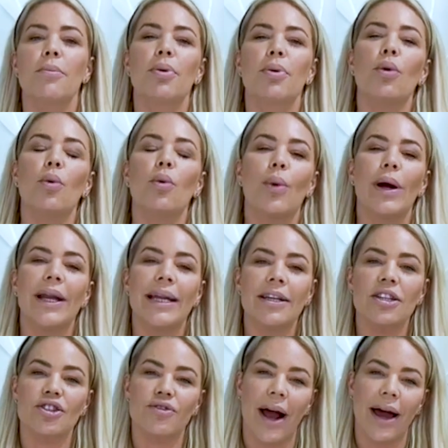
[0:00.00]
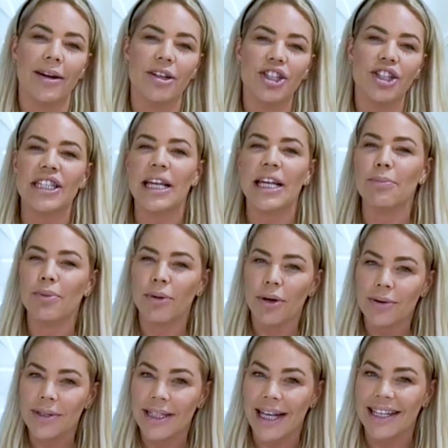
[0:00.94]
put winning strategies and
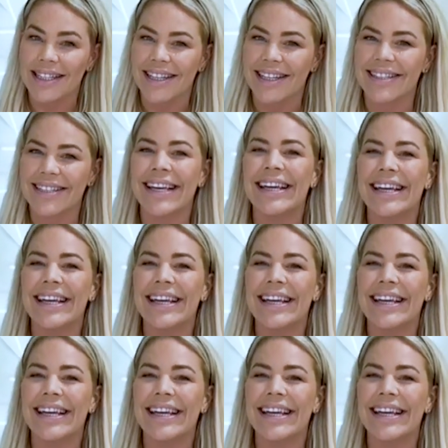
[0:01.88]
processes